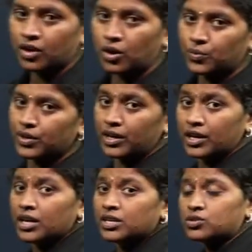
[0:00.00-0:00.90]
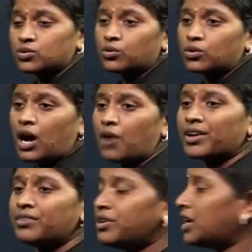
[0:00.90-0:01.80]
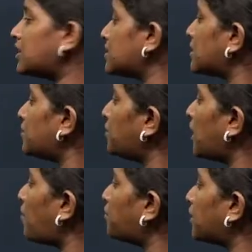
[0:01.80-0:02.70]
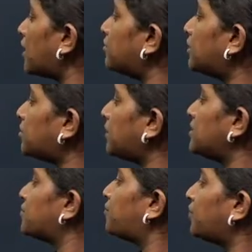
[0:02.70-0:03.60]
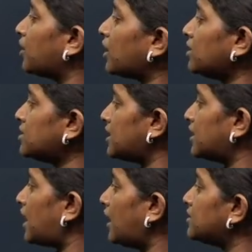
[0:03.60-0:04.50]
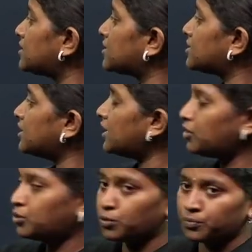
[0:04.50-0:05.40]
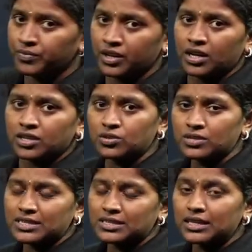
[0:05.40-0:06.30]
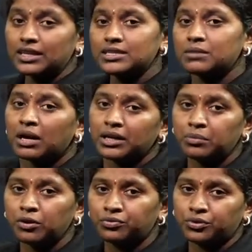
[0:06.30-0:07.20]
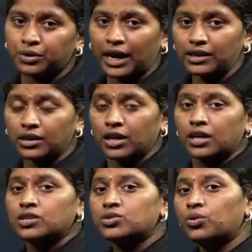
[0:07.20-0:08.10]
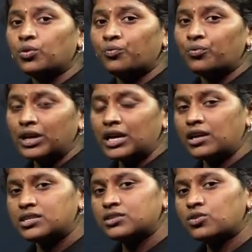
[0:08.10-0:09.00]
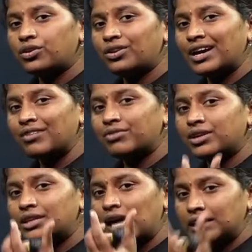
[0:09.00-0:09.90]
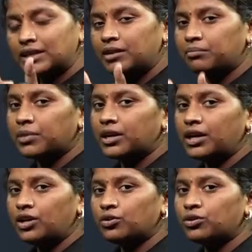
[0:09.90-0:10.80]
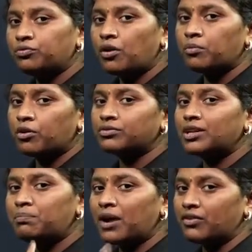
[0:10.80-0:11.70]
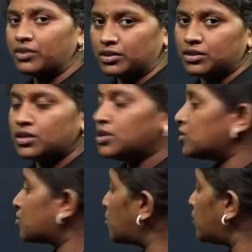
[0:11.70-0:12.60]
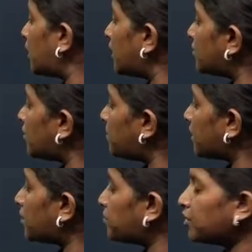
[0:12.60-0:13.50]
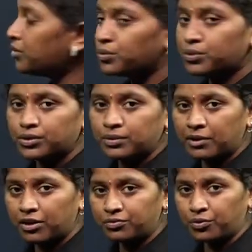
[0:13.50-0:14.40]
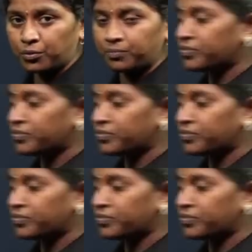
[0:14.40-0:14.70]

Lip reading: Okay, so how can we understand? We have to convert, means we can say that 16 and 2. So 16 is the multiple of 2, right? So we are just going to convert that number into the form of the power. So here it will become your 2 to the power 4.